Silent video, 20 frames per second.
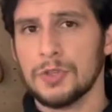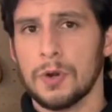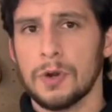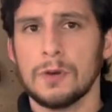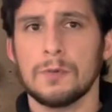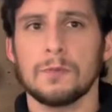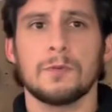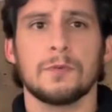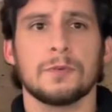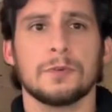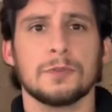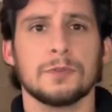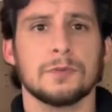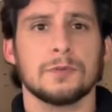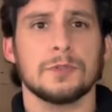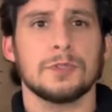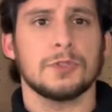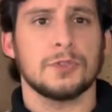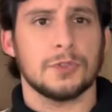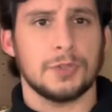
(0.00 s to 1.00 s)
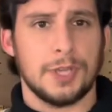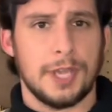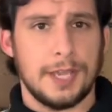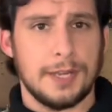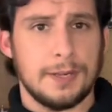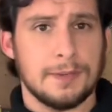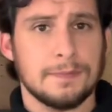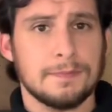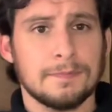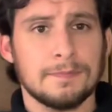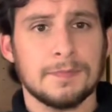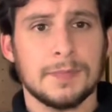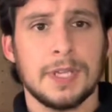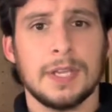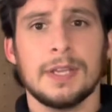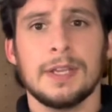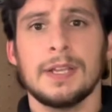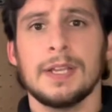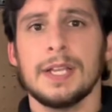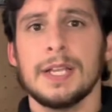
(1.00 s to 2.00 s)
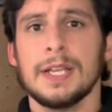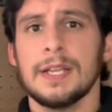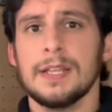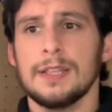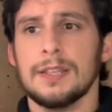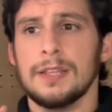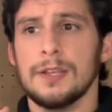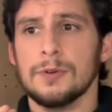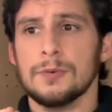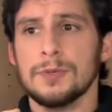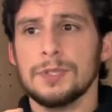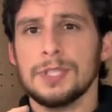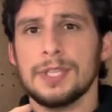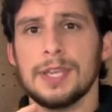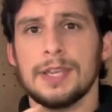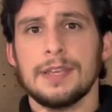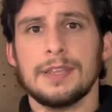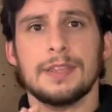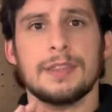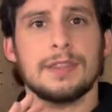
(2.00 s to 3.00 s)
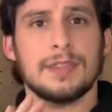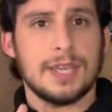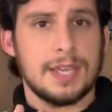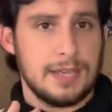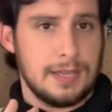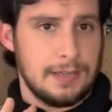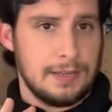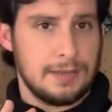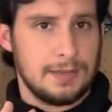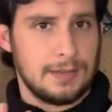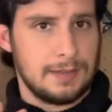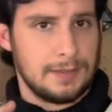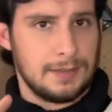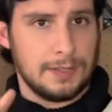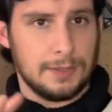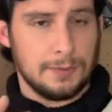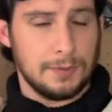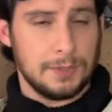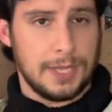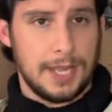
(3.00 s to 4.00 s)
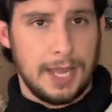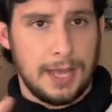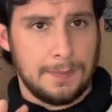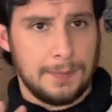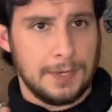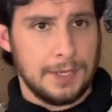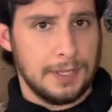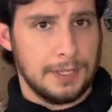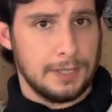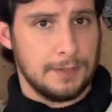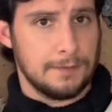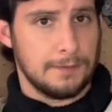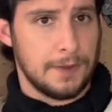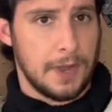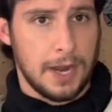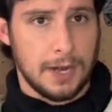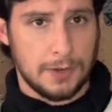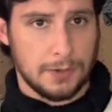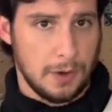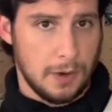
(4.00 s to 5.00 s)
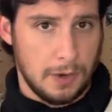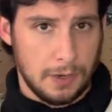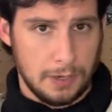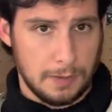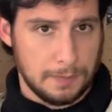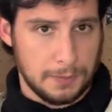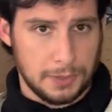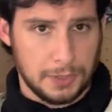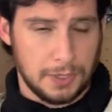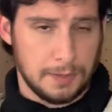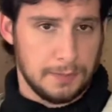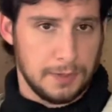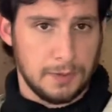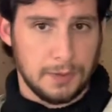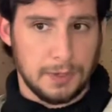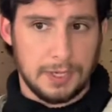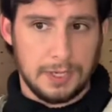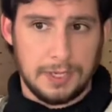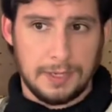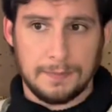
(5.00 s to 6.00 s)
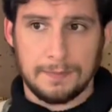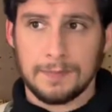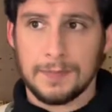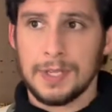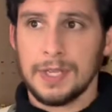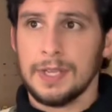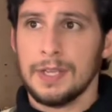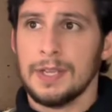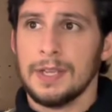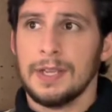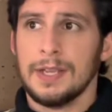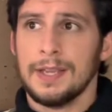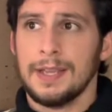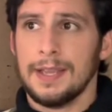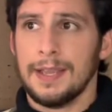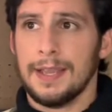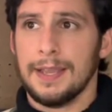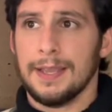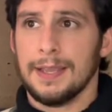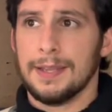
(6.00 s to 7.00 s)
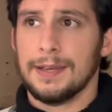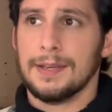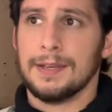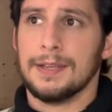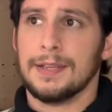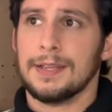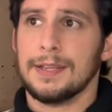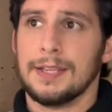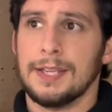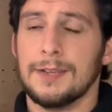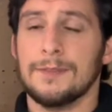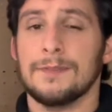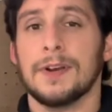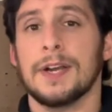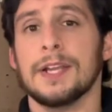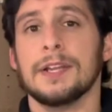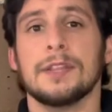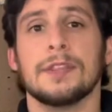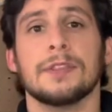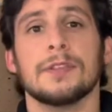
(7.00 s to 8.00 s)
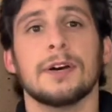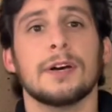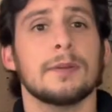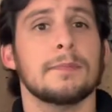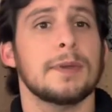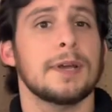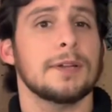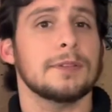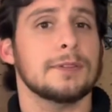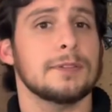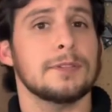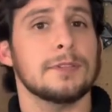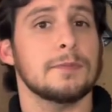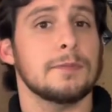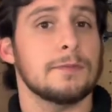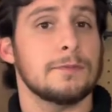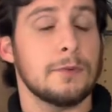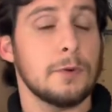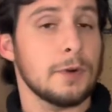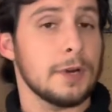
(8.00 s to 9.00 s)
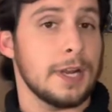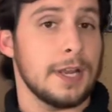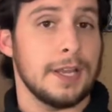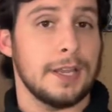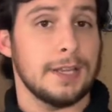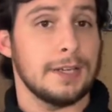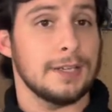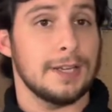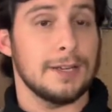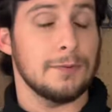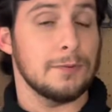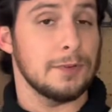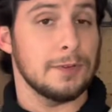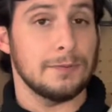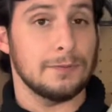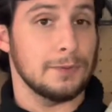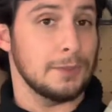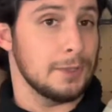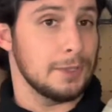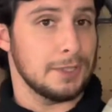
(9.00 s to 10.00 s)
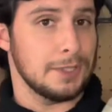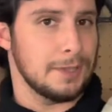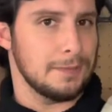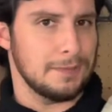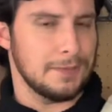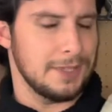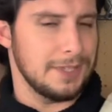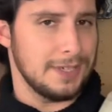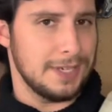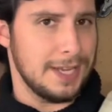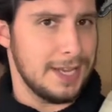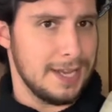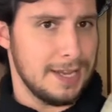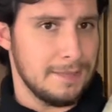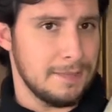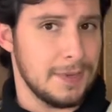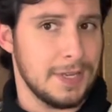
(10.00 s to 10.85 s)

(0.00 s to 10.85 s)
Wars was created, there was a thing that was happening in the firearms community. And if I had thought about this beforehand, I would have looked up the name.